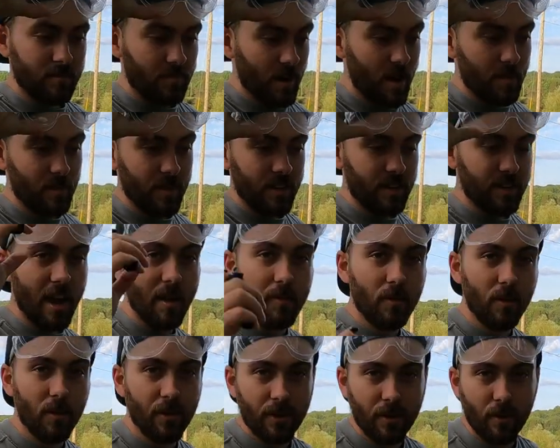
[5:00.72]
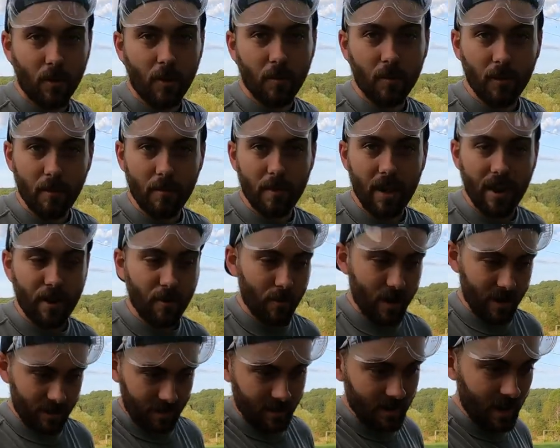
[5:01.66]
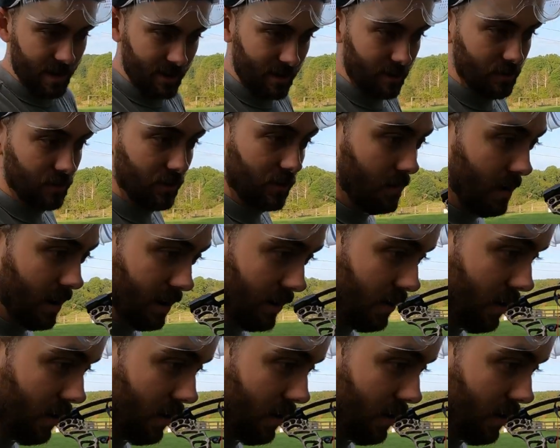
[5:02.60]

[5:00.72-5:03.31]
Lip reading: probably double the normal amount of weight that I use with my